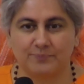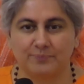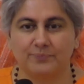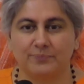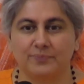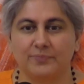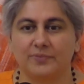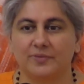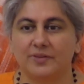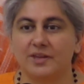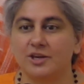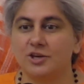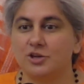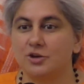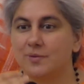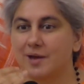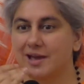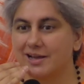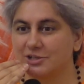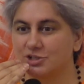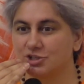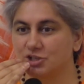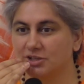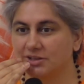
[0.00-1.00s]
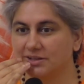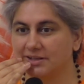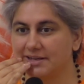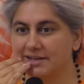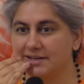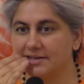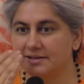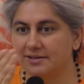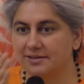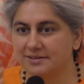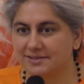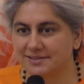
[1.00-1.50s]
Then you actually
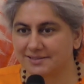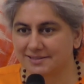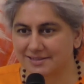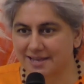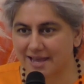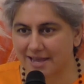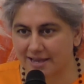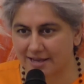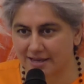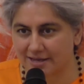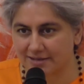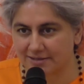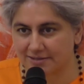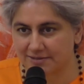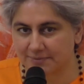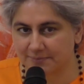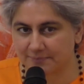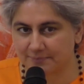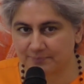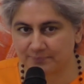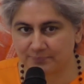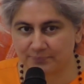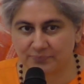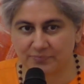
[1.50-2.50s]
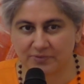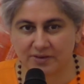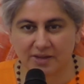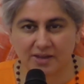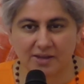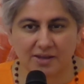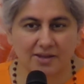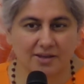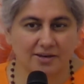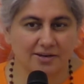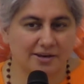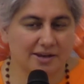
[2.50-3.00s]
say it.
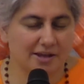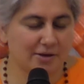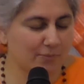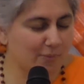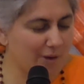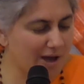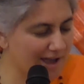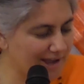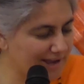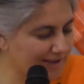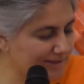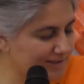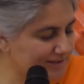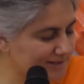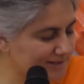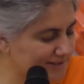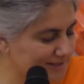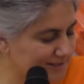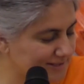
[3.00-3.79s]
Now, why this is